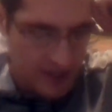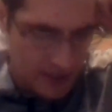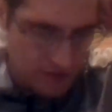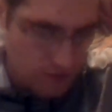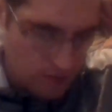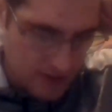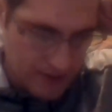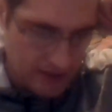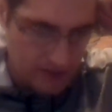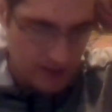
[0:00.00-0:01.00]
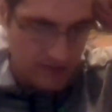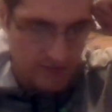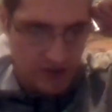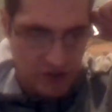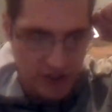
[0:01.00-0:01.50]
is 40,000
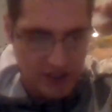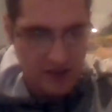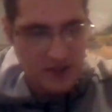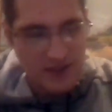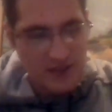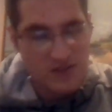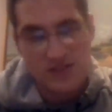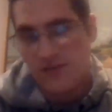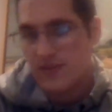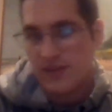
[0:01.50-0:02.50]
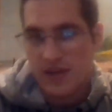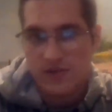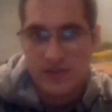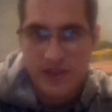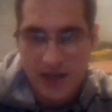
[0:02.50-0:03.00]
infantry,
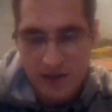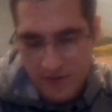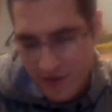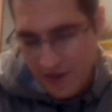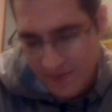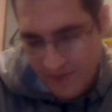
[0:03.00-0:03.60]
7,000 cavalry.